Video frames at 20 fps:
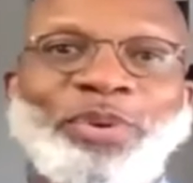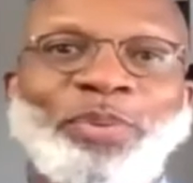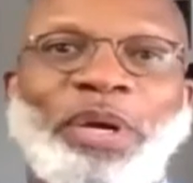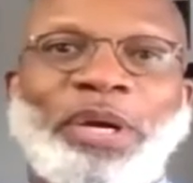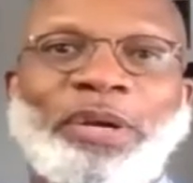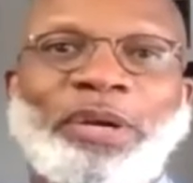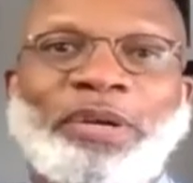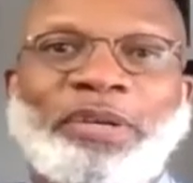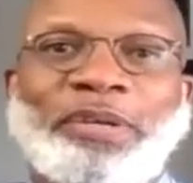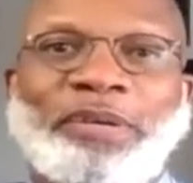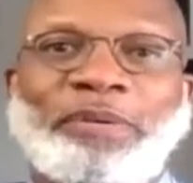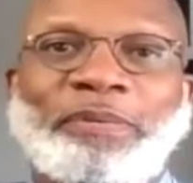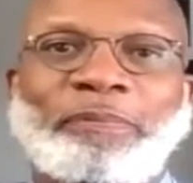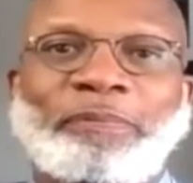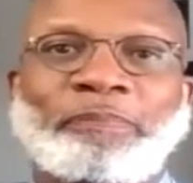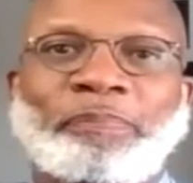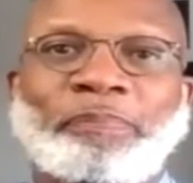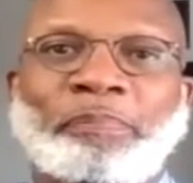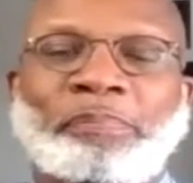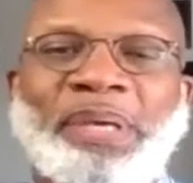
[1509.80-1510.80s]
went to work
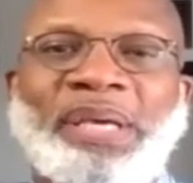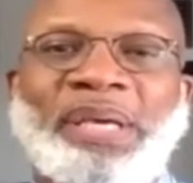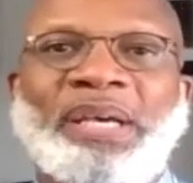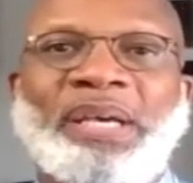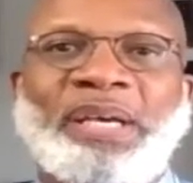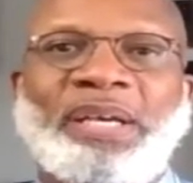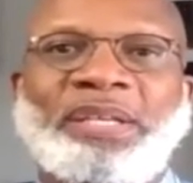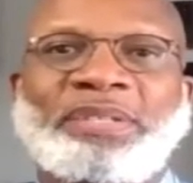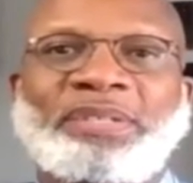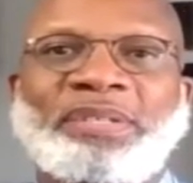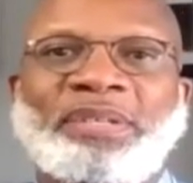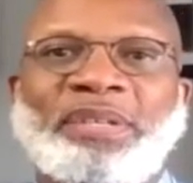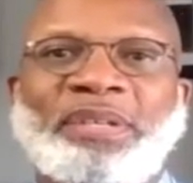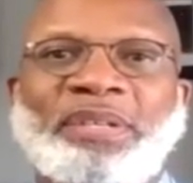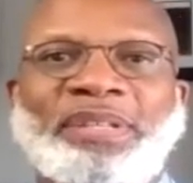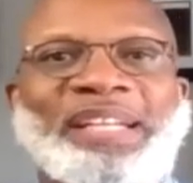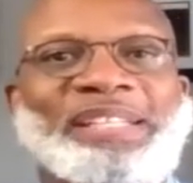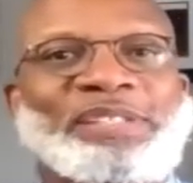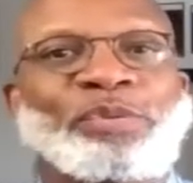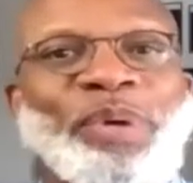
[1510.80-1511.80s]
because
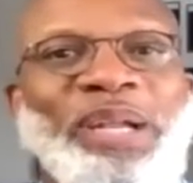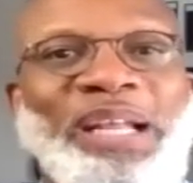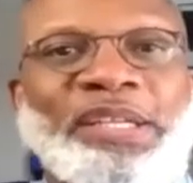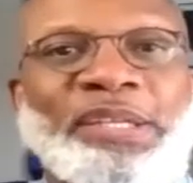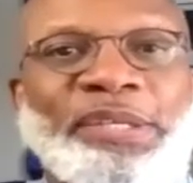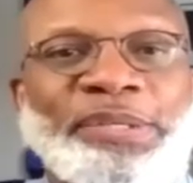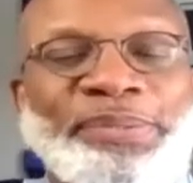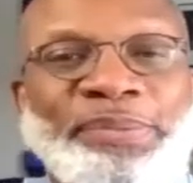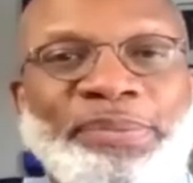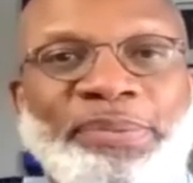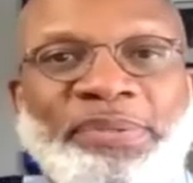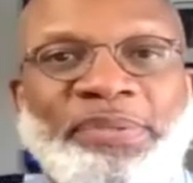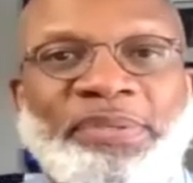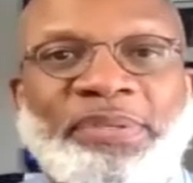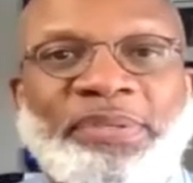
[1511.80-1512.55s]
that's what i do